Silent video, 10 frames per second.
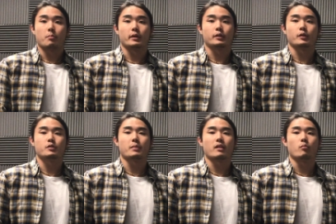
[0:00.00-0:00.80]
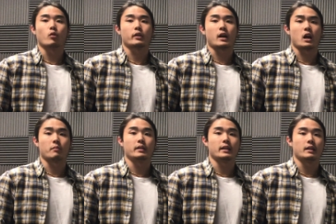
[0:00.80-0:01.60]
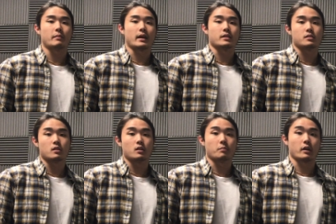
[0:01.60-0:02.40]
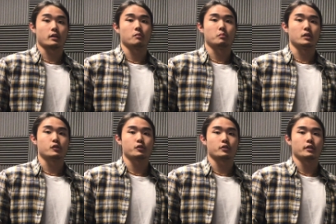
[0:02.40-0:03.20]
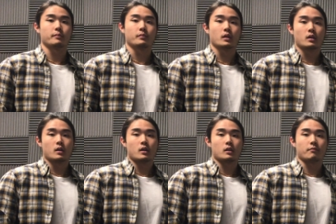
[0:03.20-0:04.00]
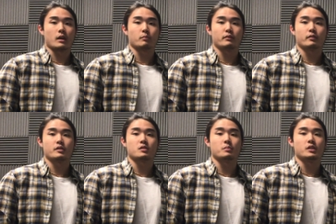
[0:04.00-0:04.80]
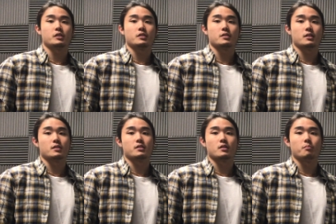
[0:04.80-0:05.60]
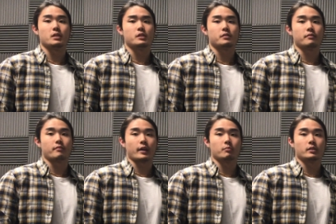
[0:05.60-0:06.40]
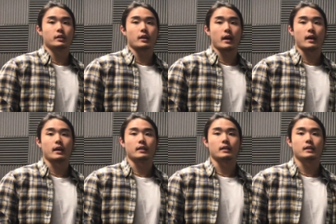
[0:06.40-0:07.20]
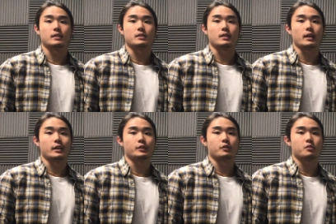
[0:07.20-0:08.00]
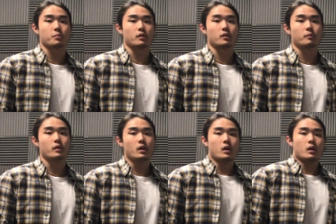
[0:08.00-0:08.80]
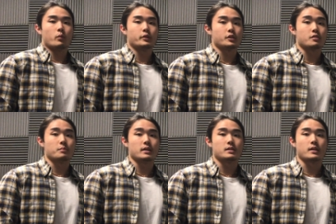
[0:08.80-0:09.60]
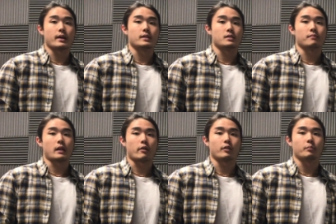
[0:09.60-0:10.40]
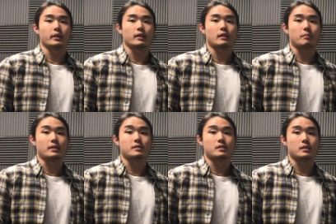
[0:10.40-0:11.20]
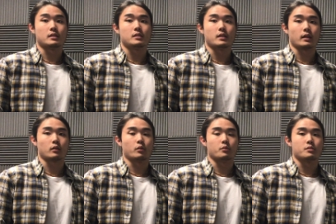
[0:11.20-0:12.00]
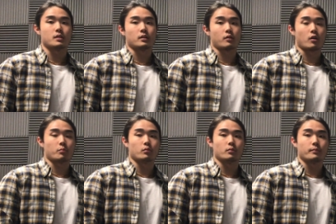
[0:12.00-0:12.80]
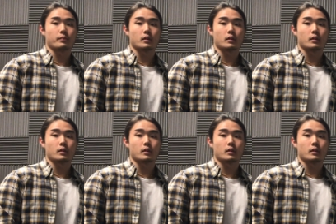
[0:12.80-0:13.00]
but it goes by the more common name as the American beech tree. The family for this species is the beech family, and it is an angiosperm, which just means that it's a flowering plant that makes seeds enclosed in a carpel.